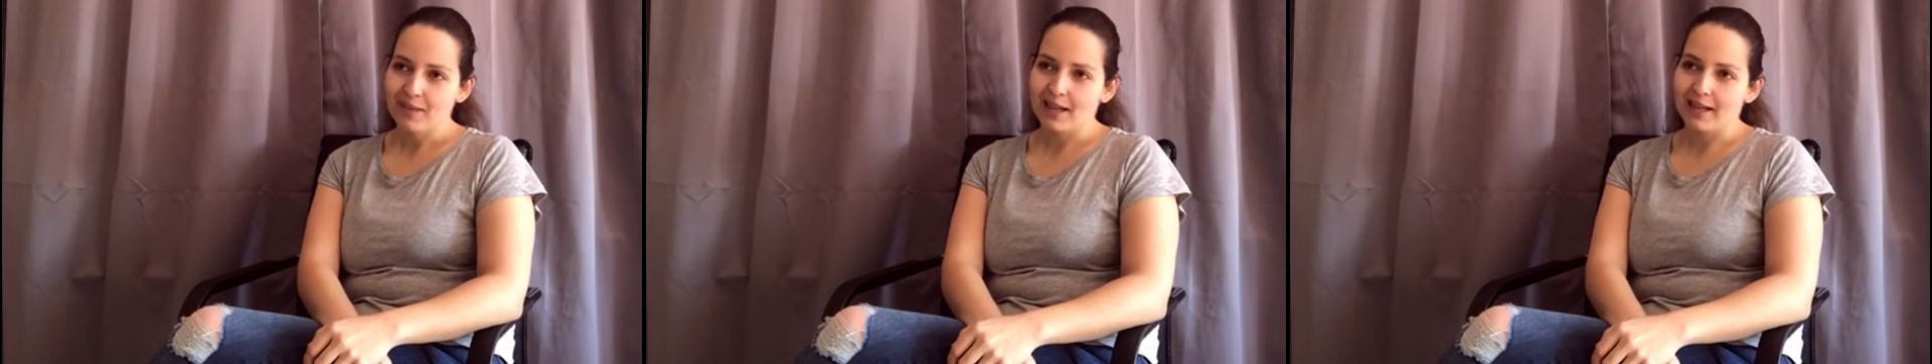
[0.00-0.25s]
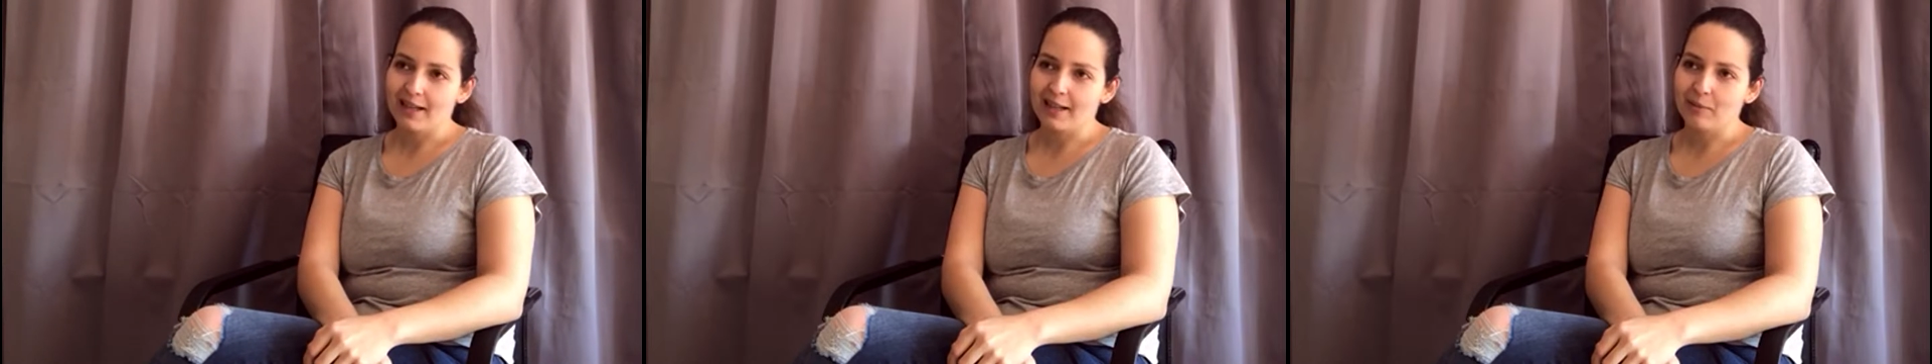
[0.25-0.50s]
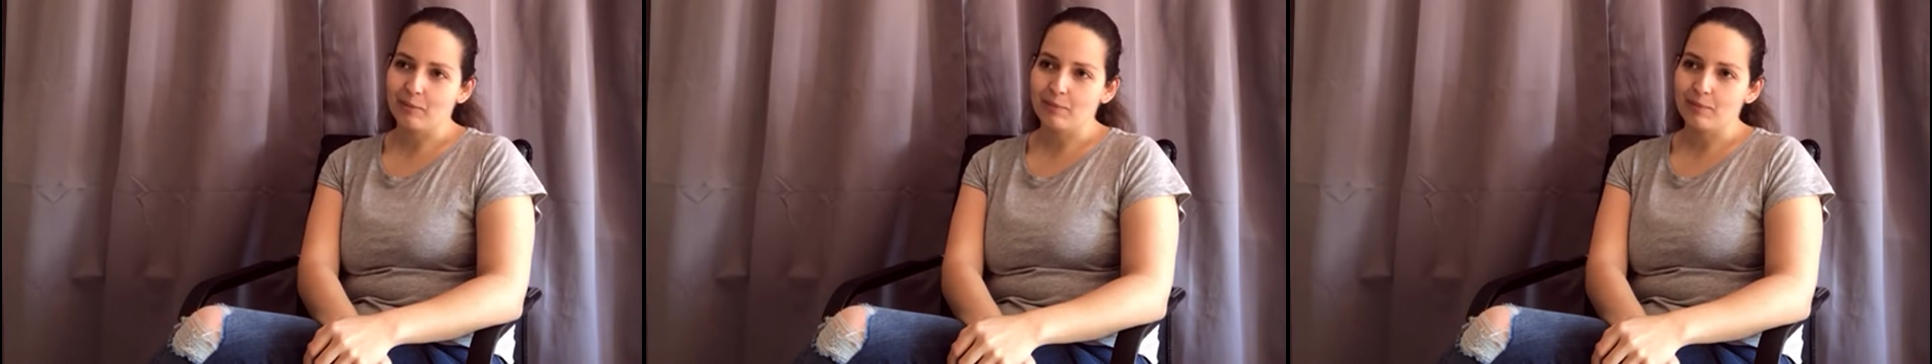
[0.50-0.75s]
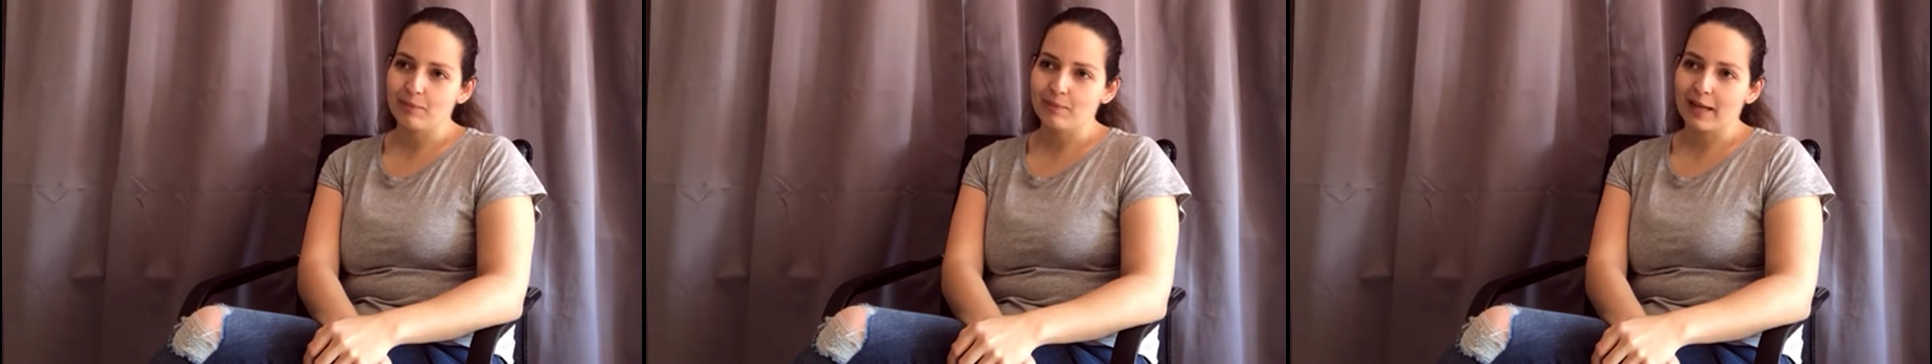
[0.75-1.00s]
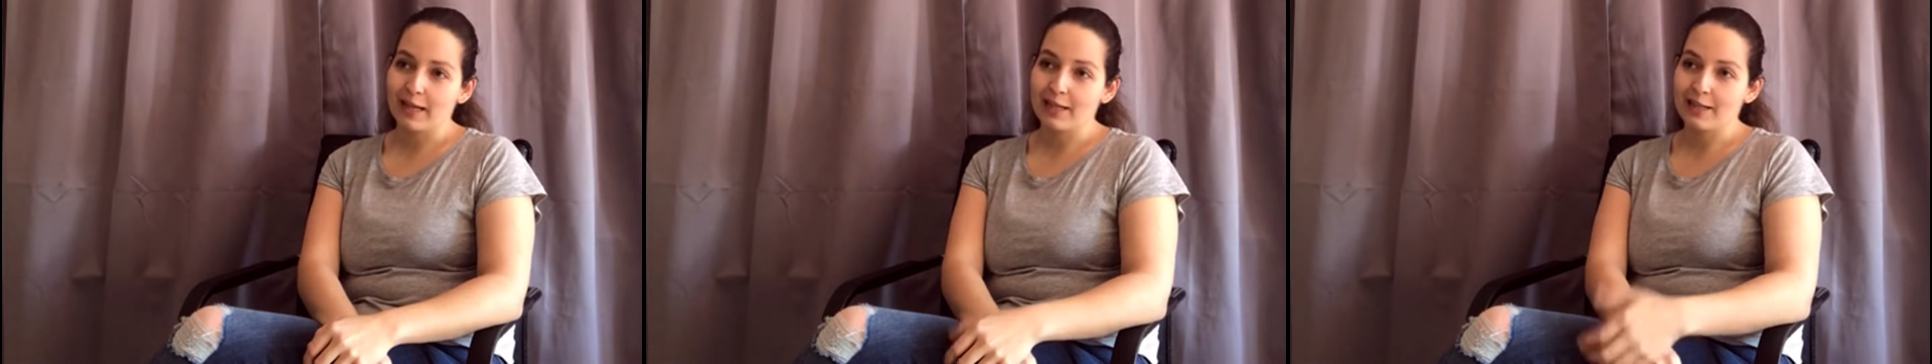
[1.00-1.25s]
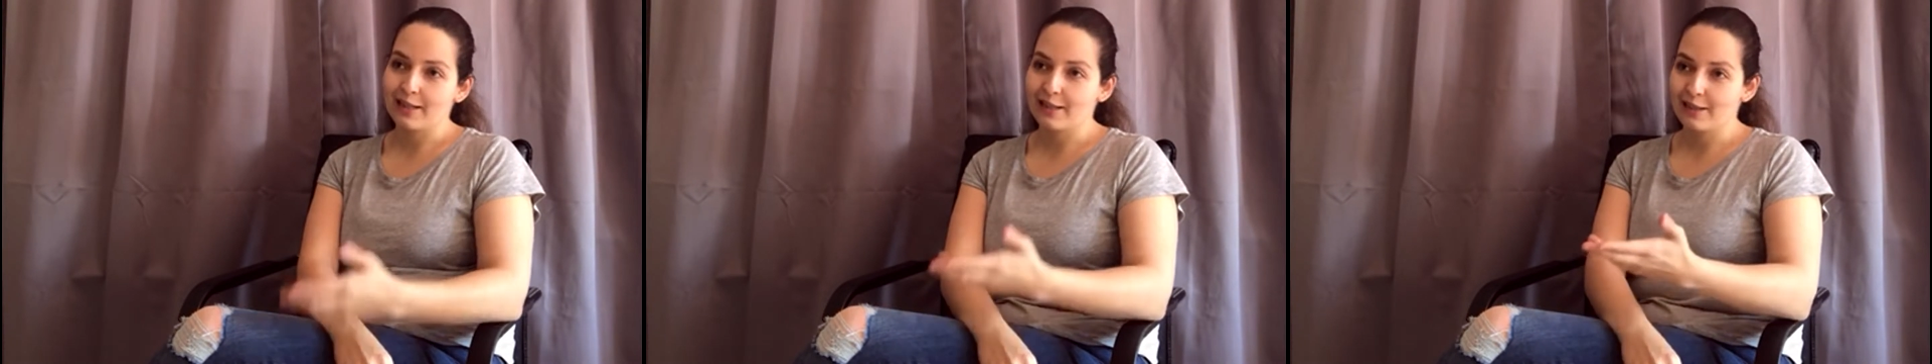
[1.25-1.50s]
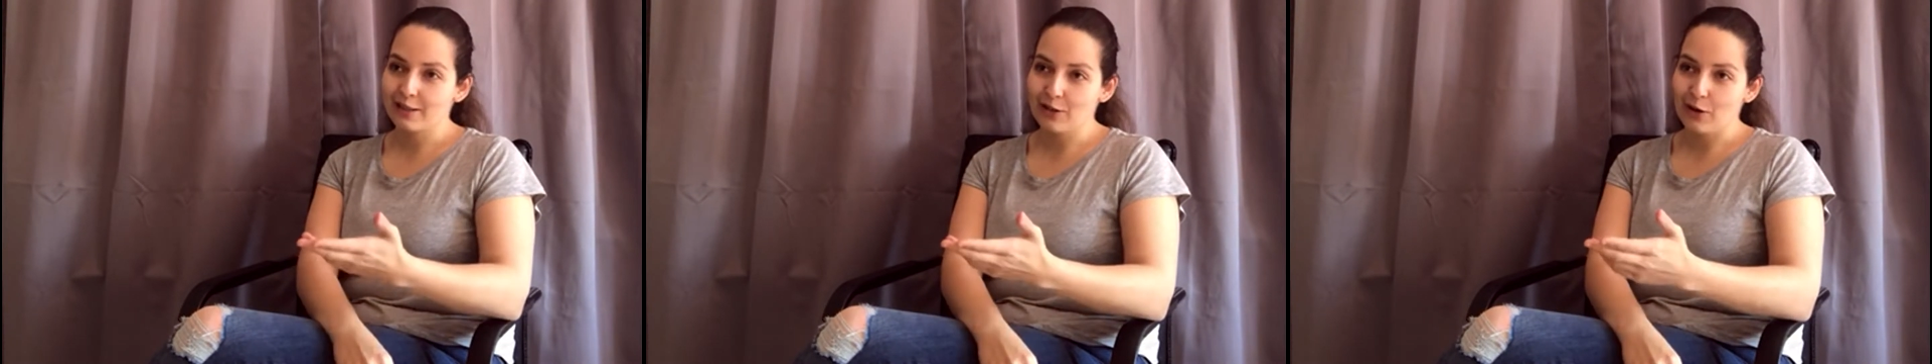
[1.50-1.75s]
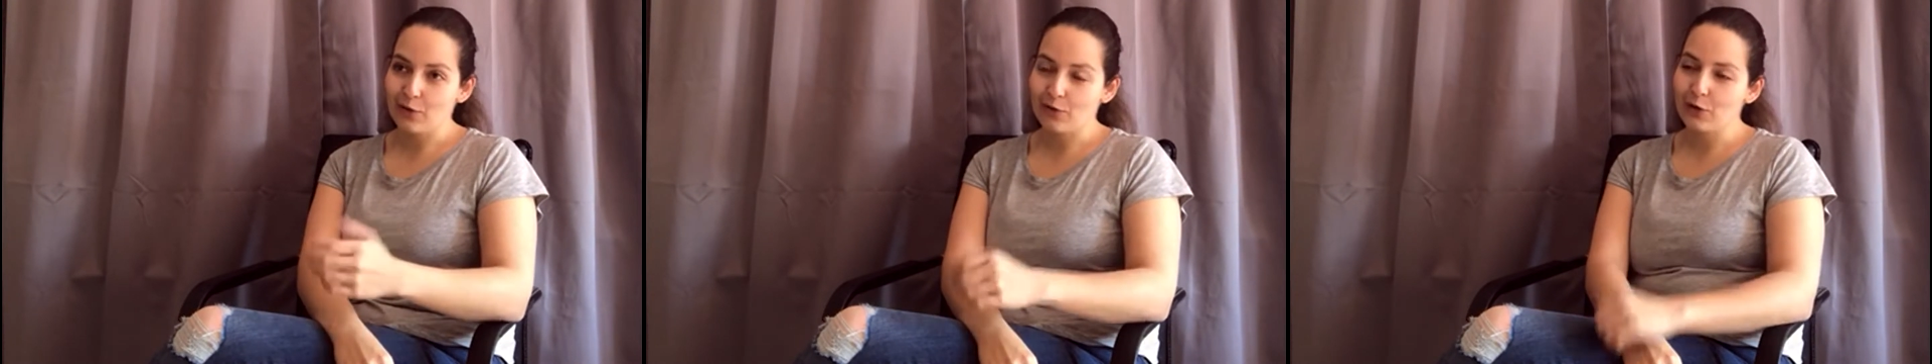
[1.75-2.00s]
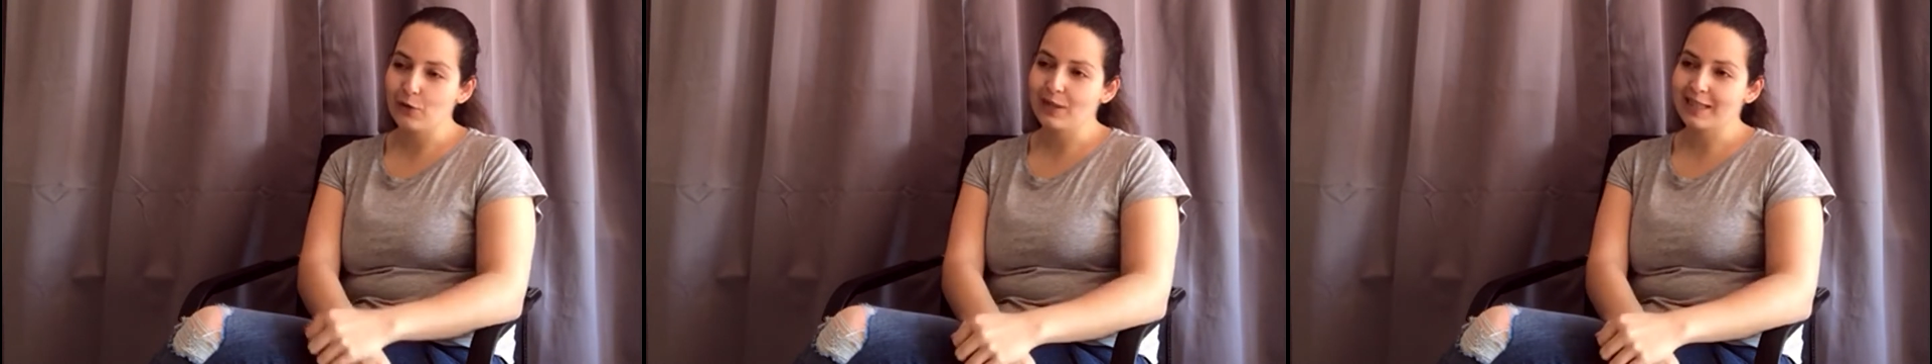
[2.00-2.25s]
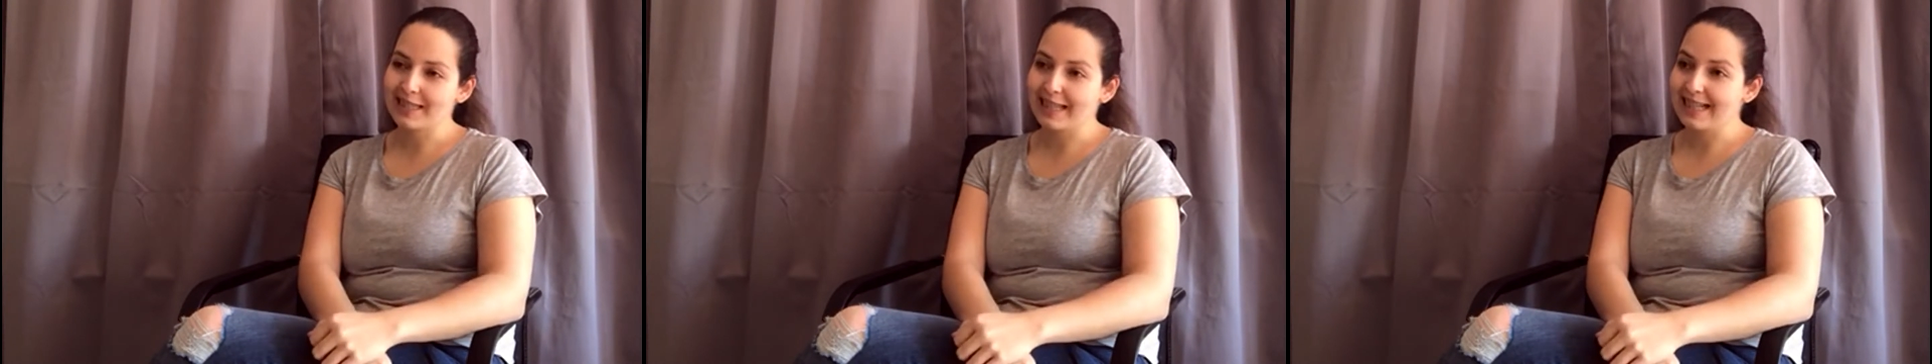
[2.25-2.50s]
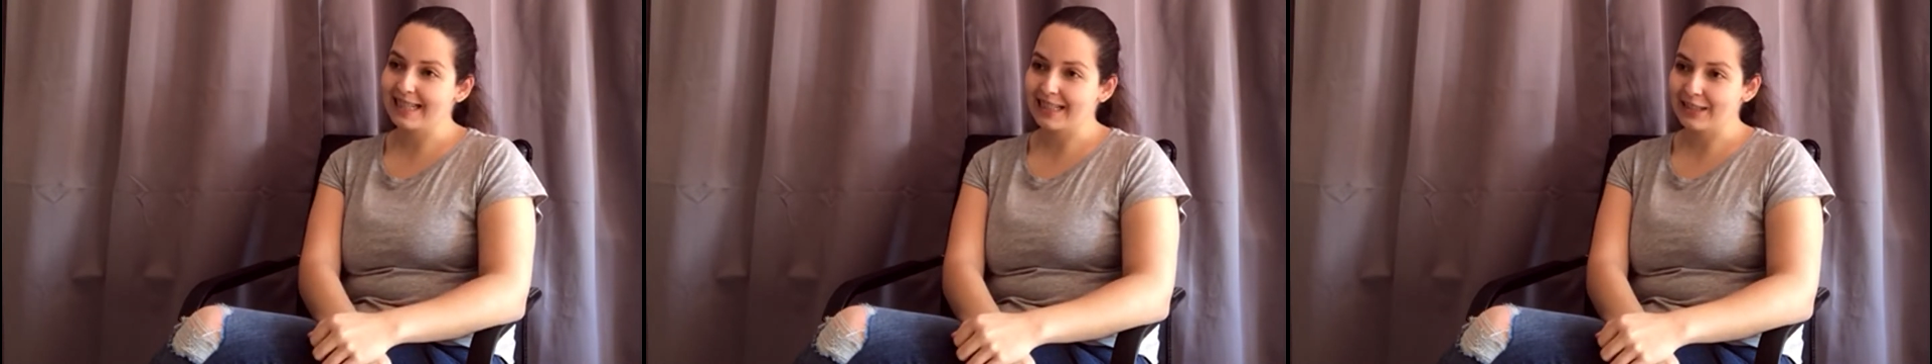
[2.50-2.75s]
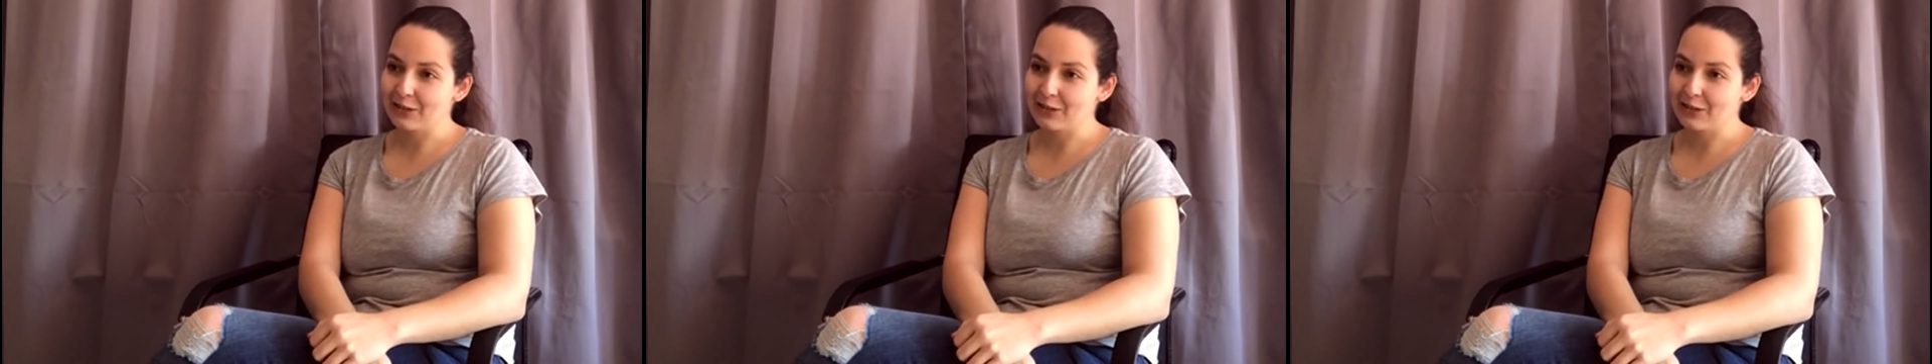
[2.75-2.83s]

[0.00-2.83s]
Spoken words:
And a few years later,